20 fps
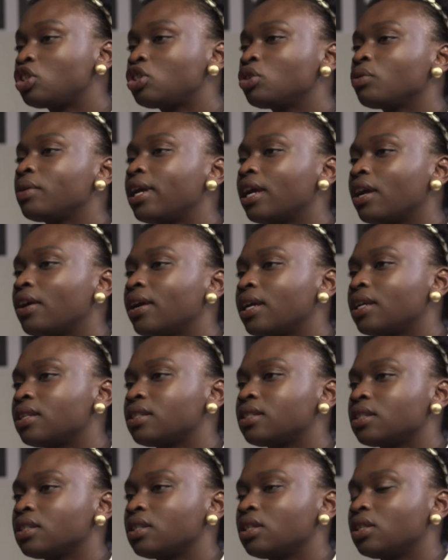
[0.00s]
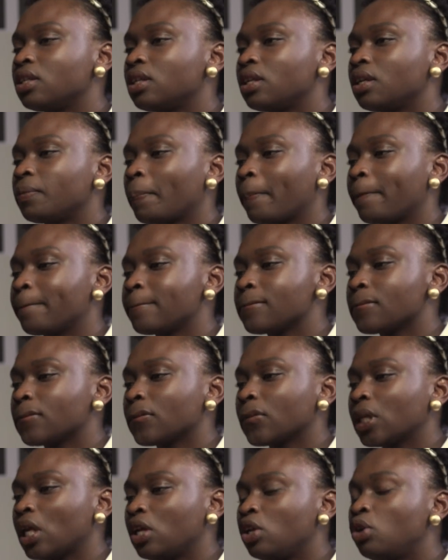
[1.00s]
issue here is
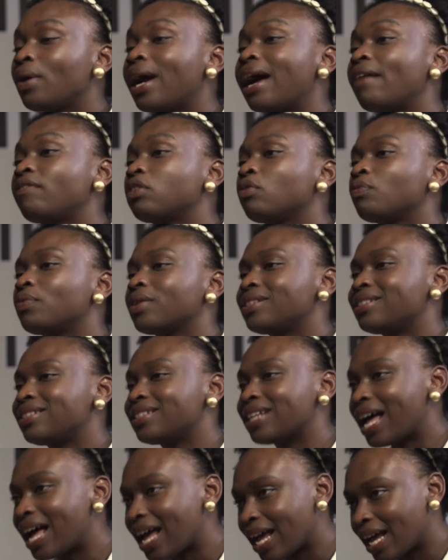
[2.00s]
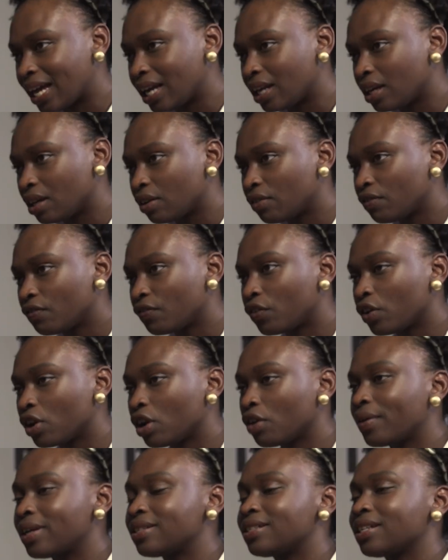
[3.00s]
you have to resign for
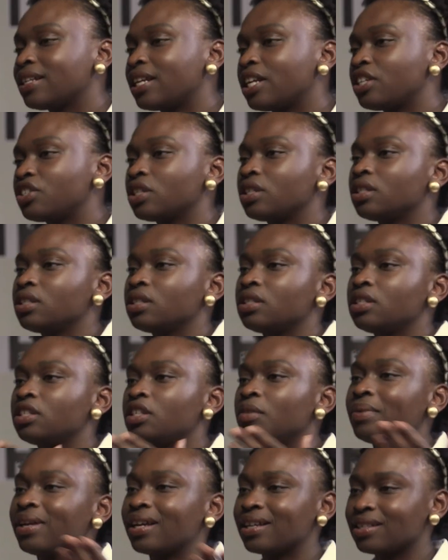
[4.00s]
your resignation to be